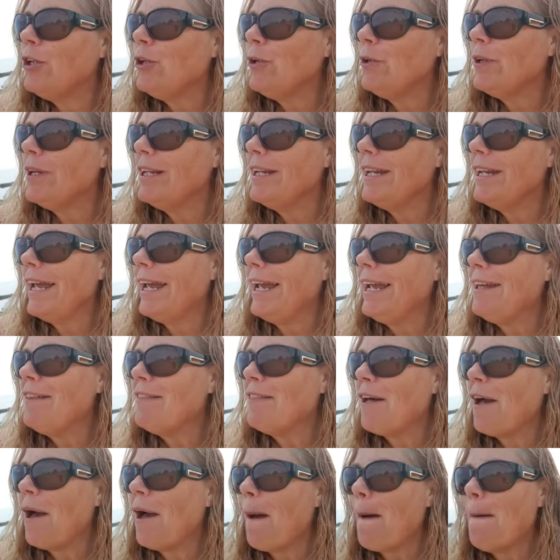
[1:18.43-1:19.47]
you can
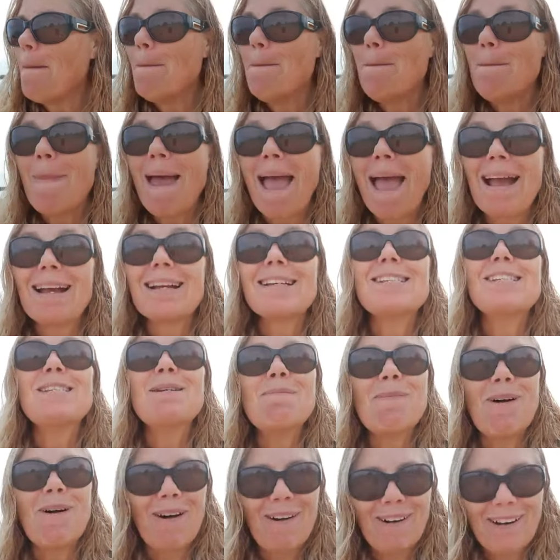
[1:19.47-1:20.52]
either
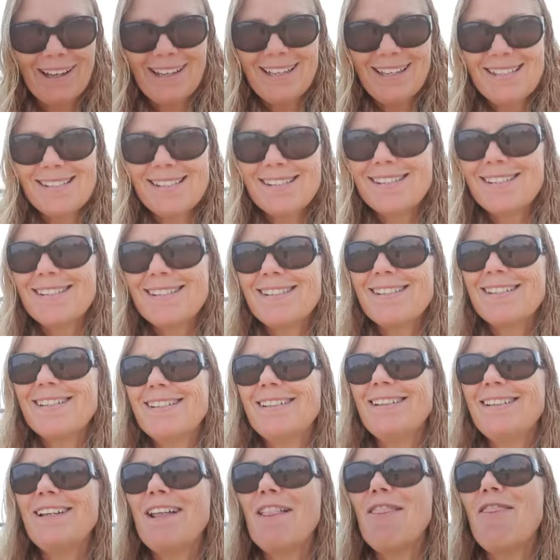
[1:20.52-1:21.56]
maximize
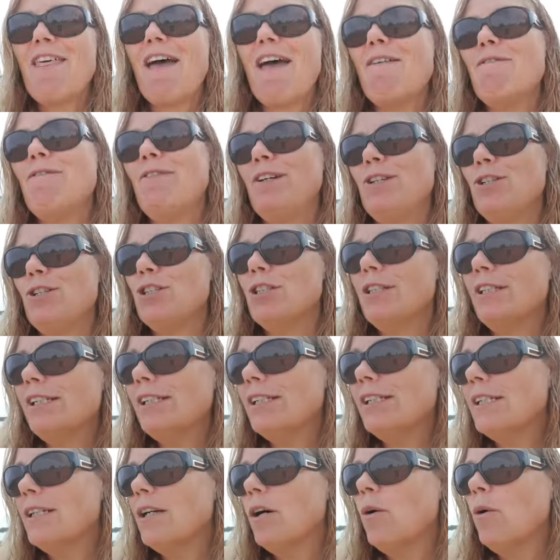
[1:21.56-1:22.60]
that
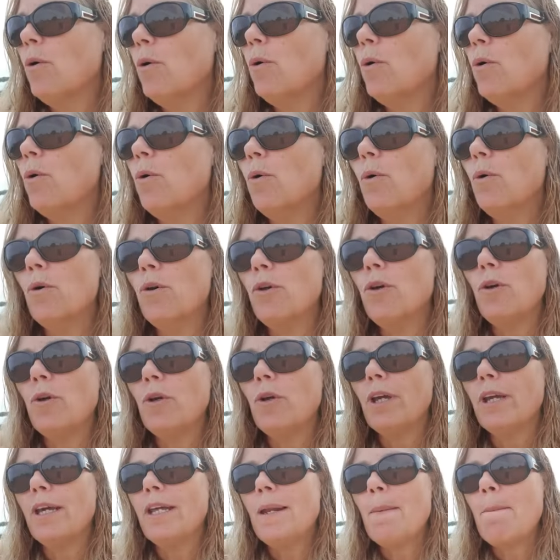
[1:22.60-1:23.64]
vision or you
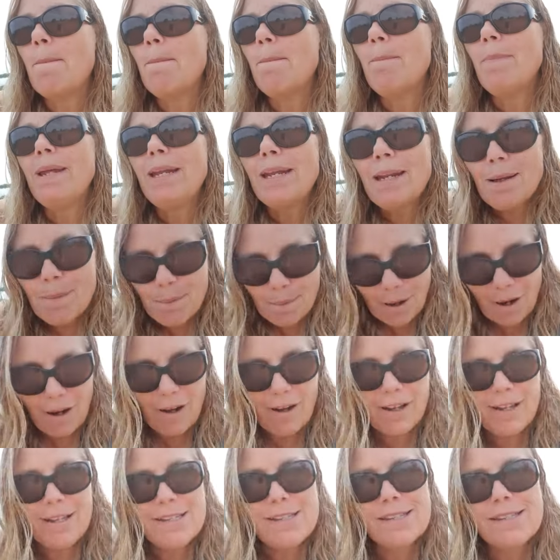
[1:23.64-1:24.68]
can
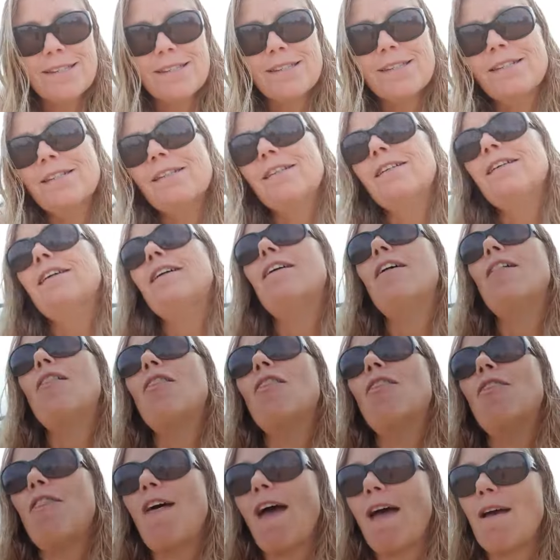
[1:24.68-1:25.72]
minimize
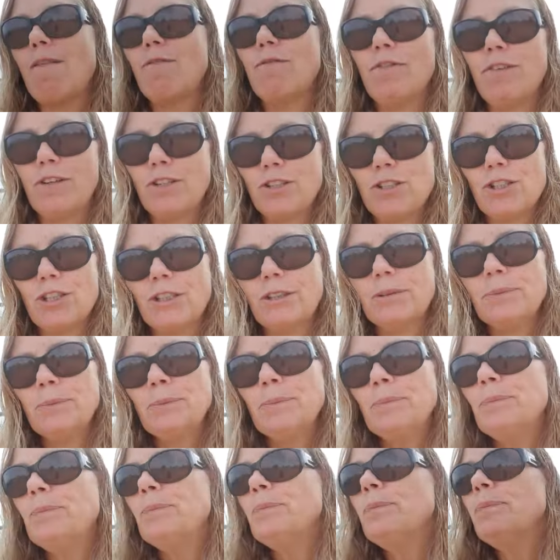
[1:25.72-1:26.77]
that vision.
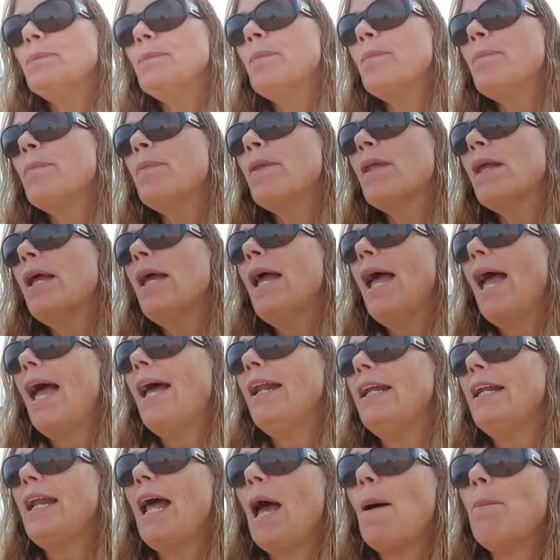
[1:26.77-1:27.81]

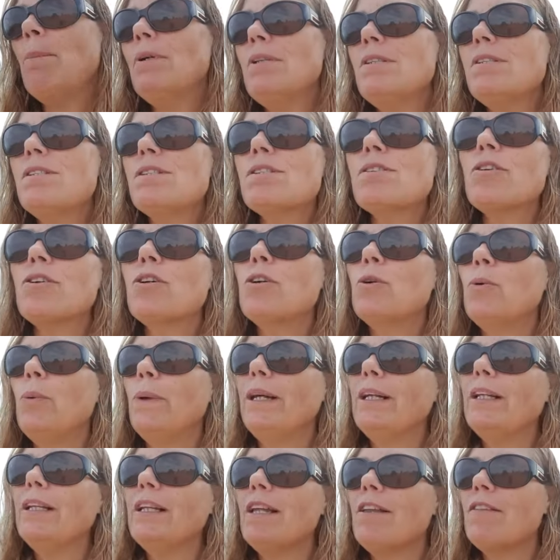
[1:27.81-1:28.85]
And it happened so
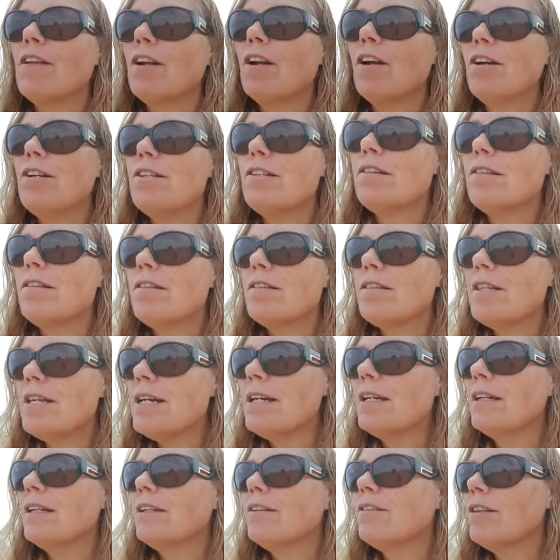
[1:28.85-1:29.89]
quickly that I
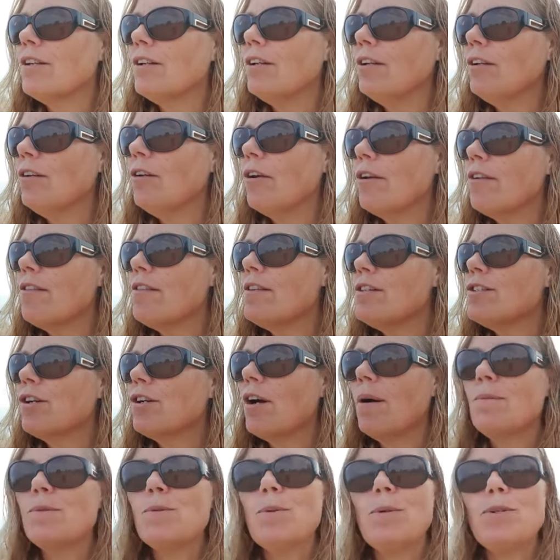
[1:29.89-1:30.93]
think that a lot of the
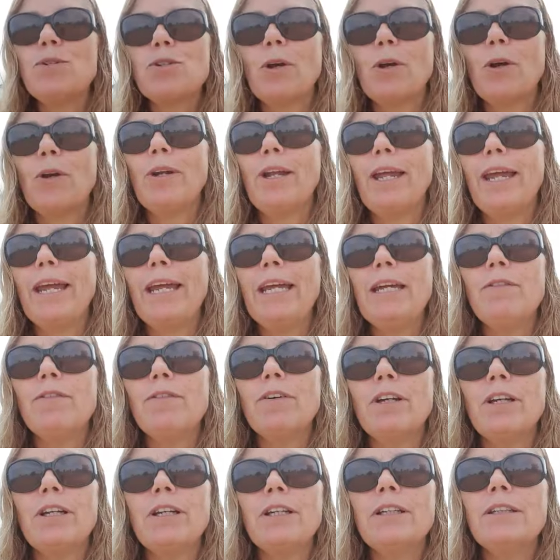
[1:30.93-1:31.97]
times we don't
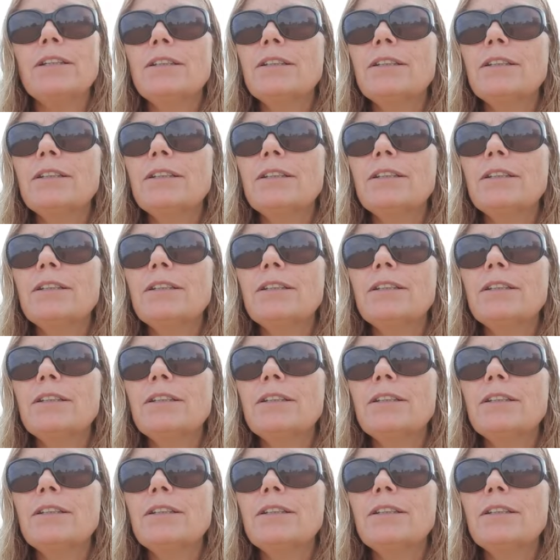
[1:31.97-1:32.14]
even